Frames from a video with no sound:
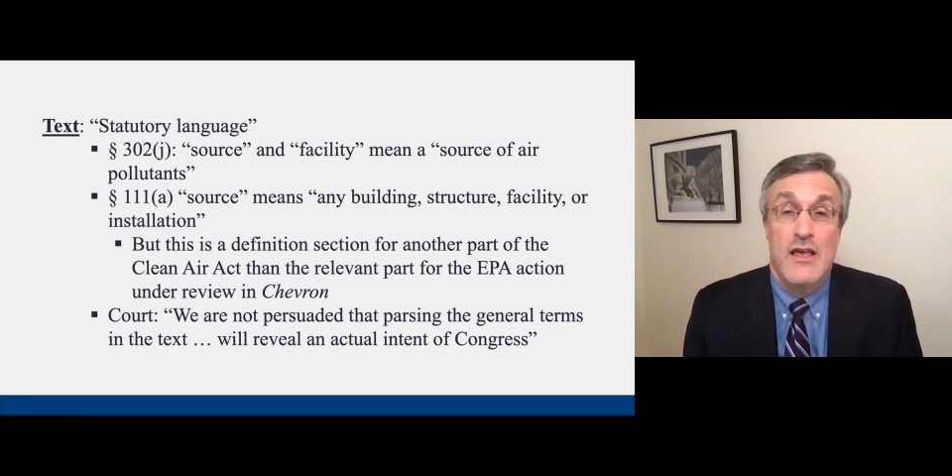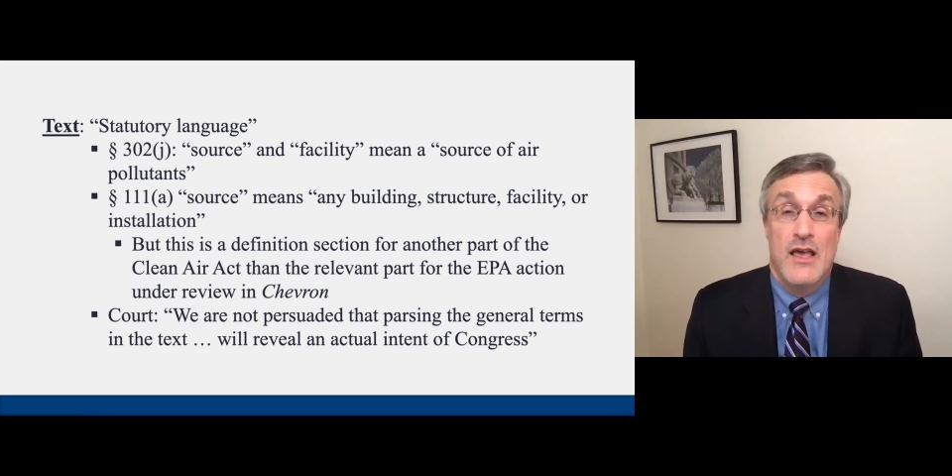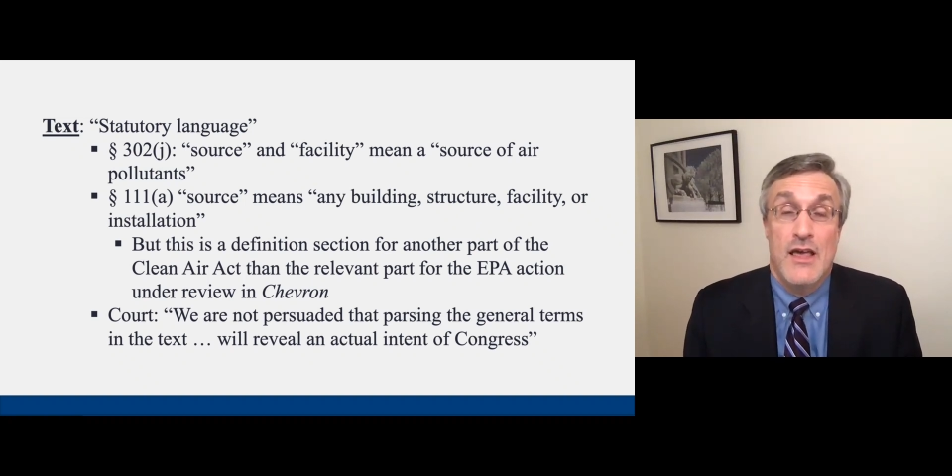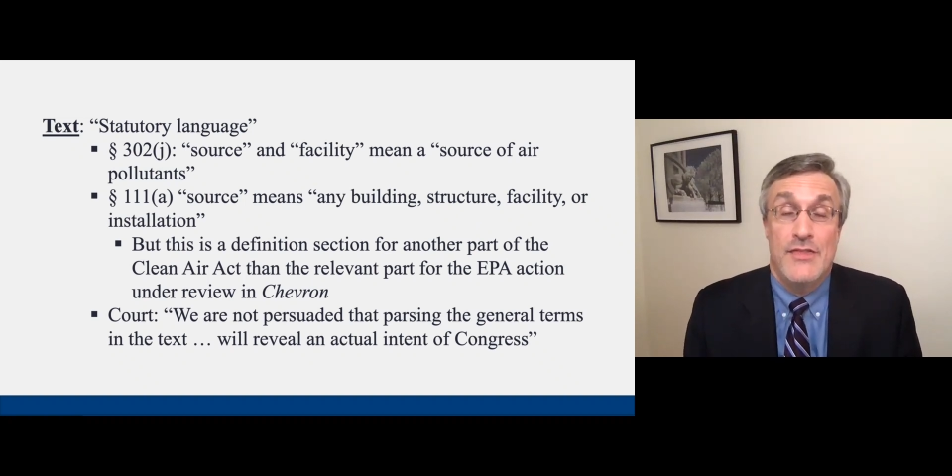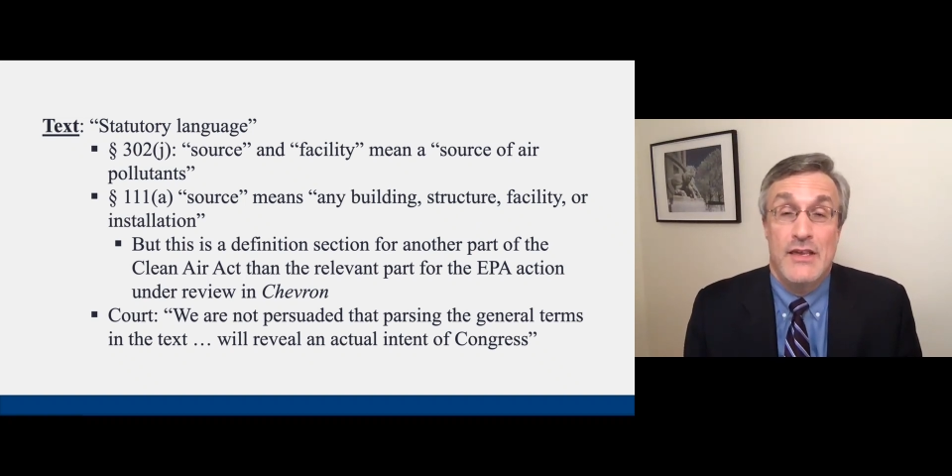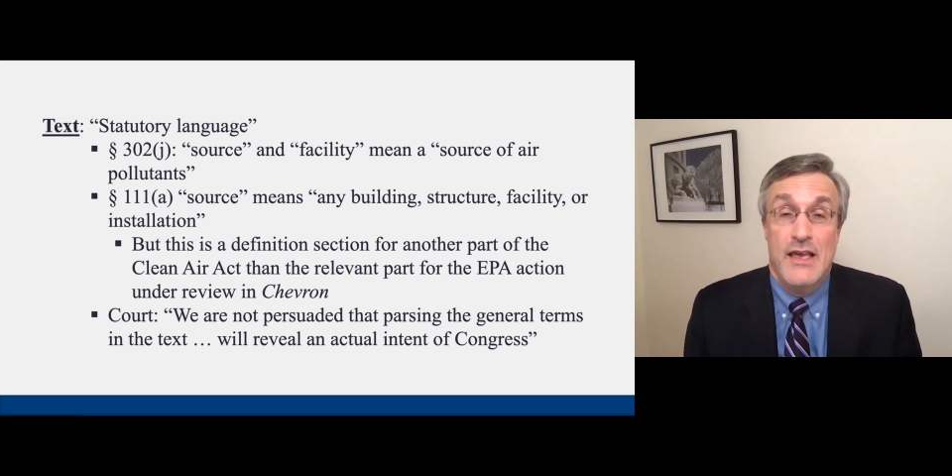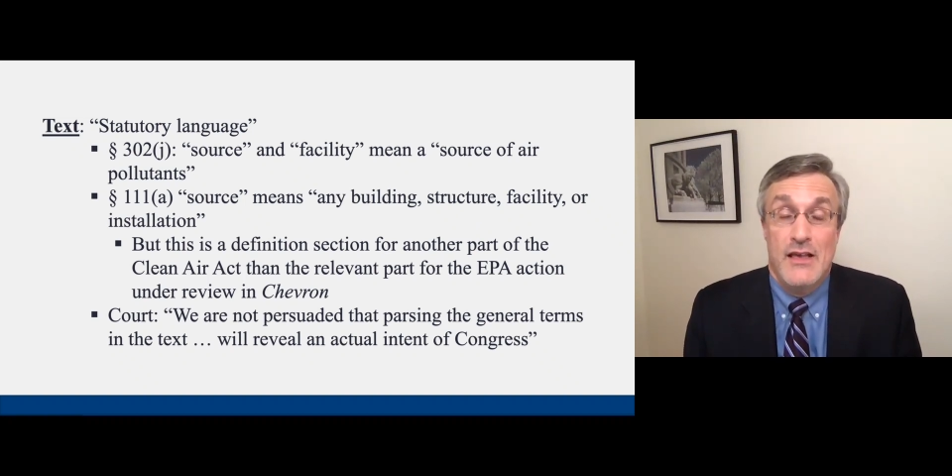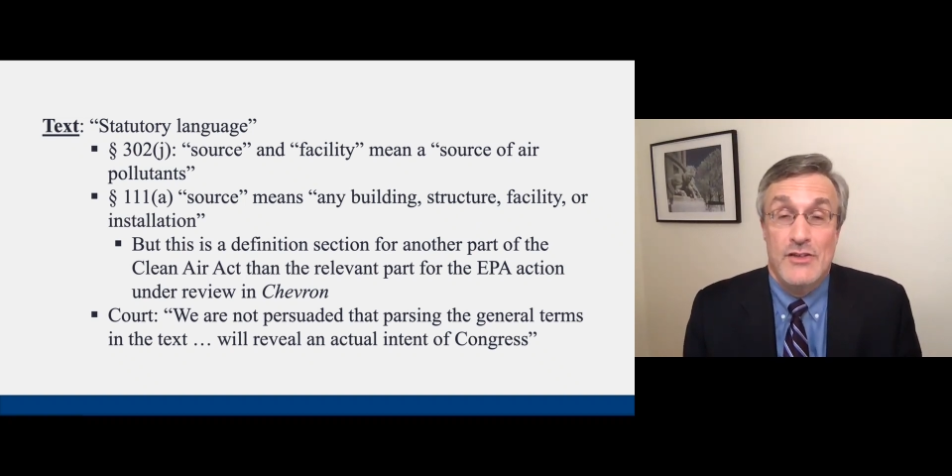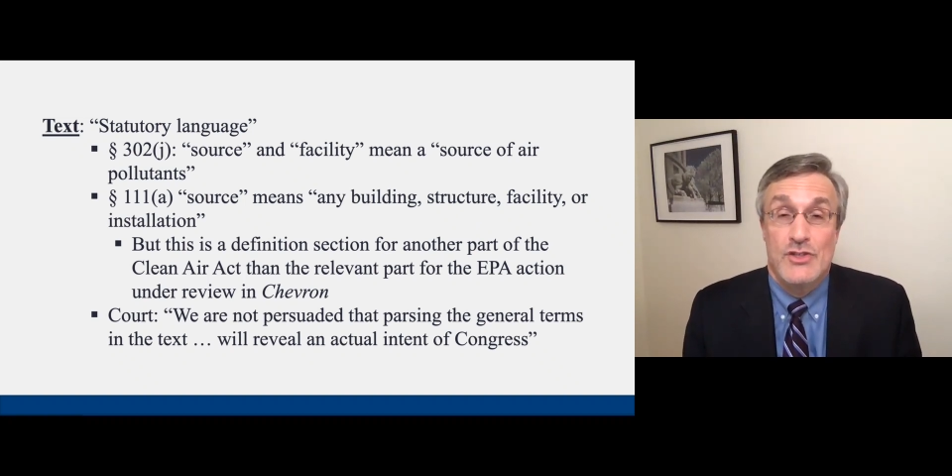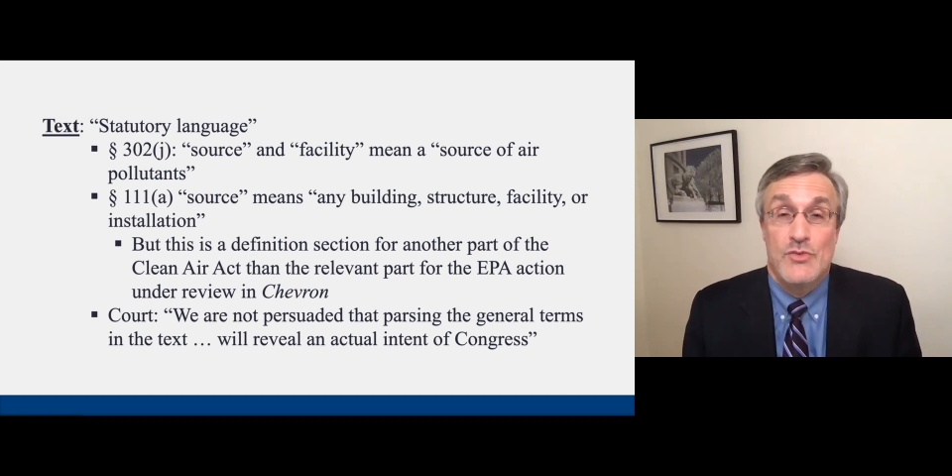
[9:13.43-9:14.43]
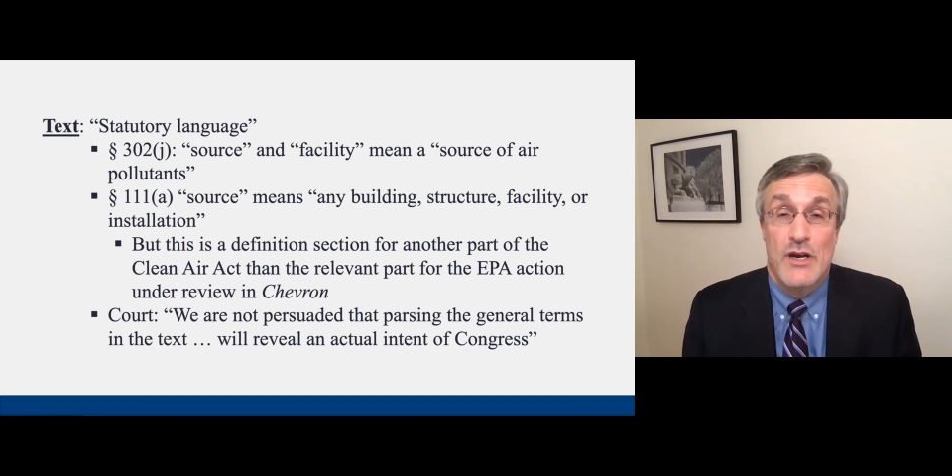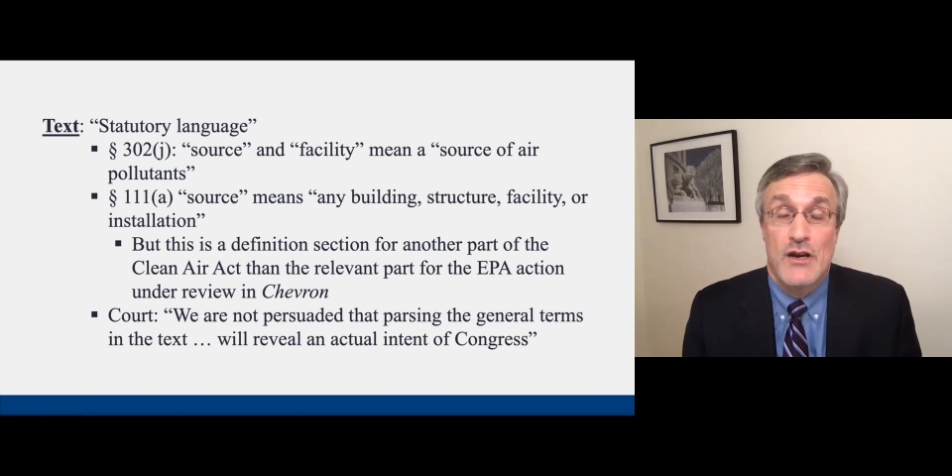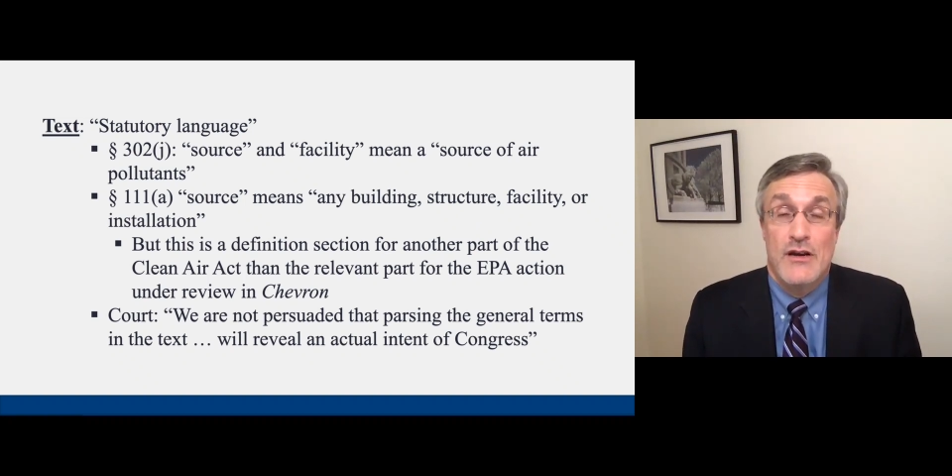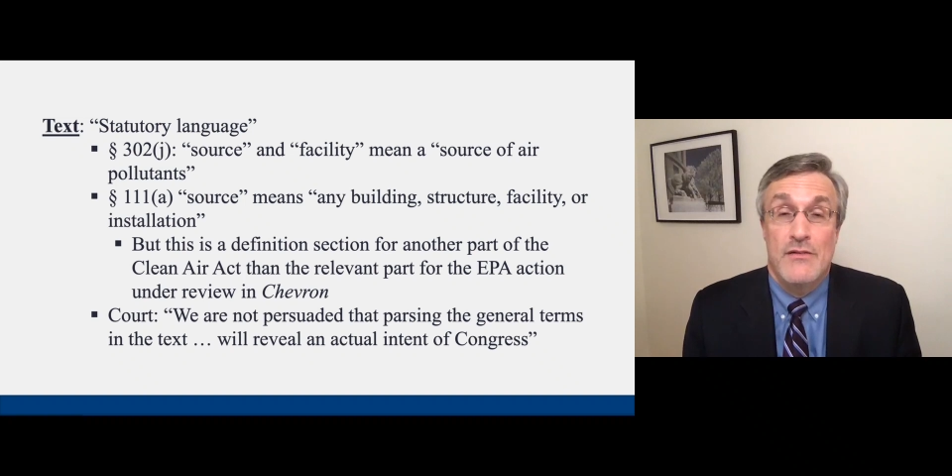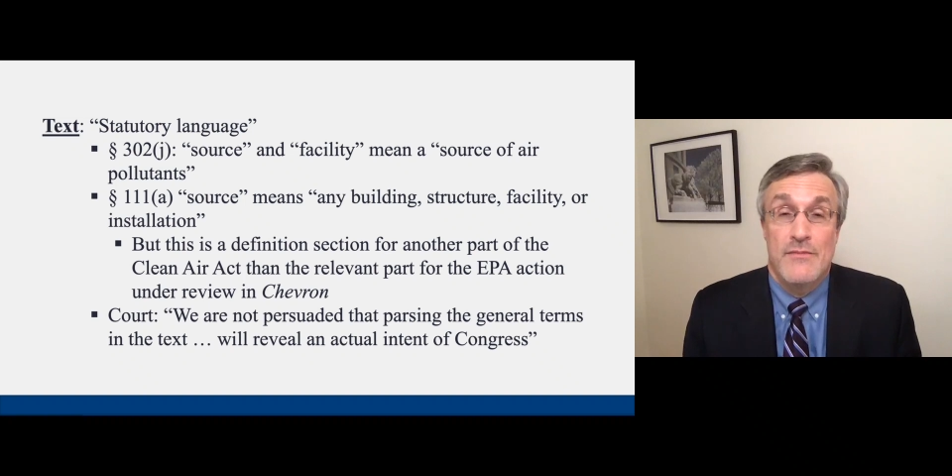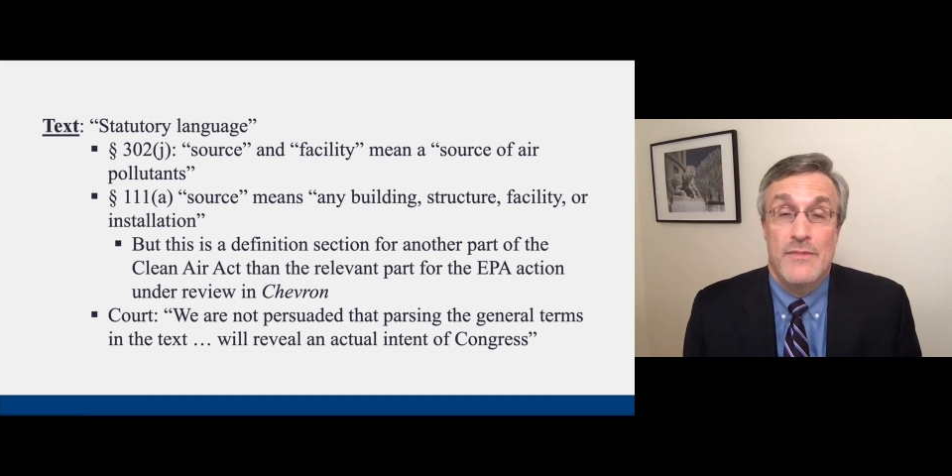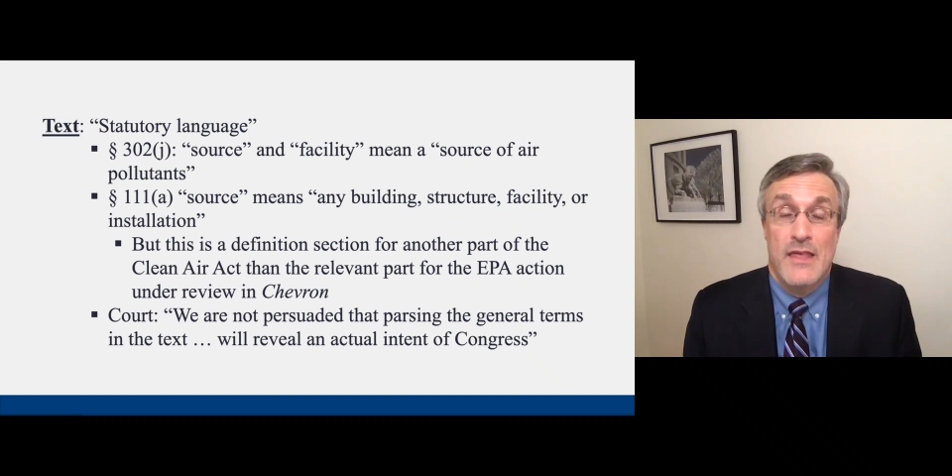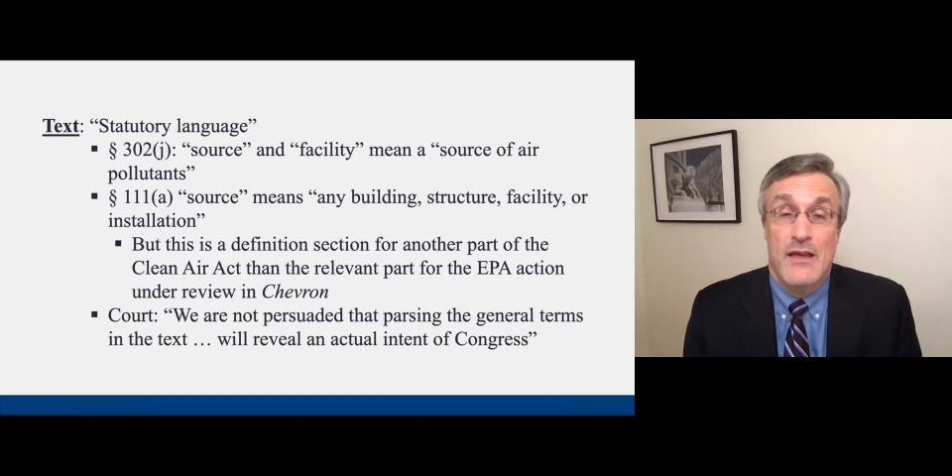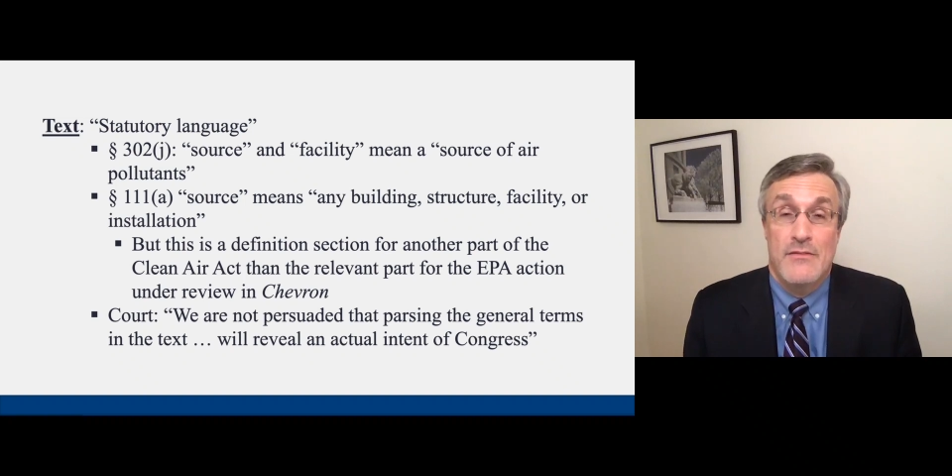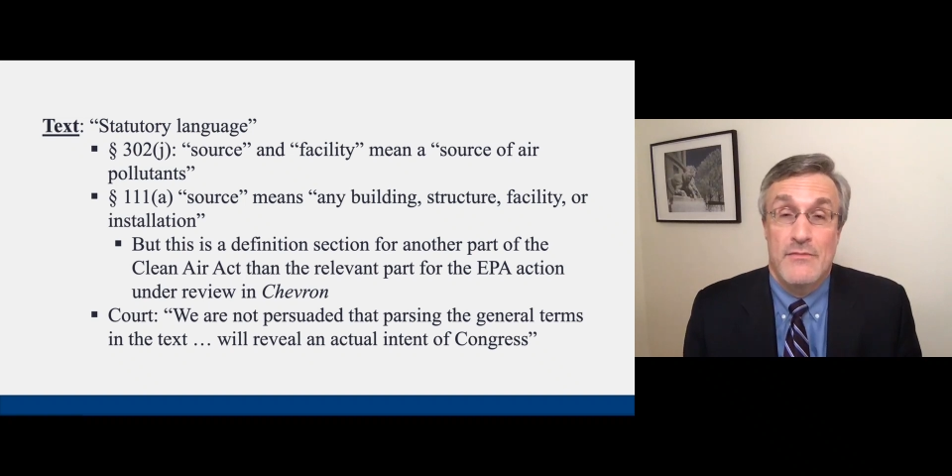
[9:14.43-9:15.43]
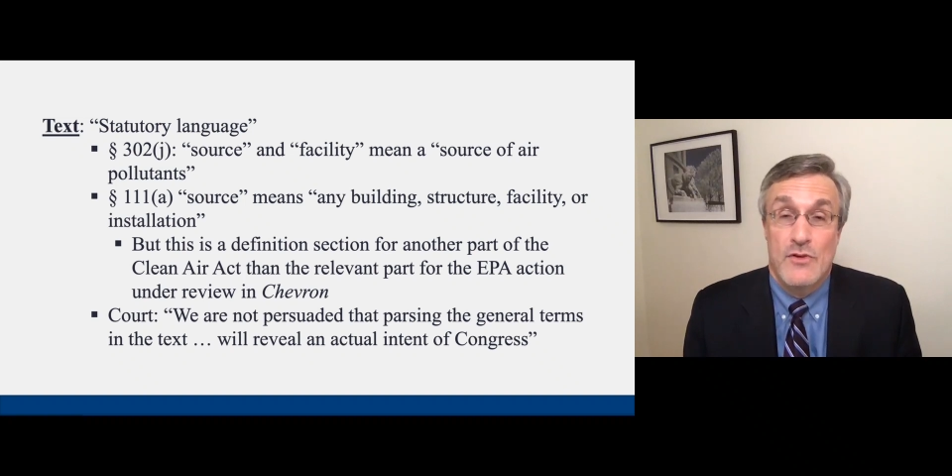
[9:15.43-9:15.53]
And the elsewhere that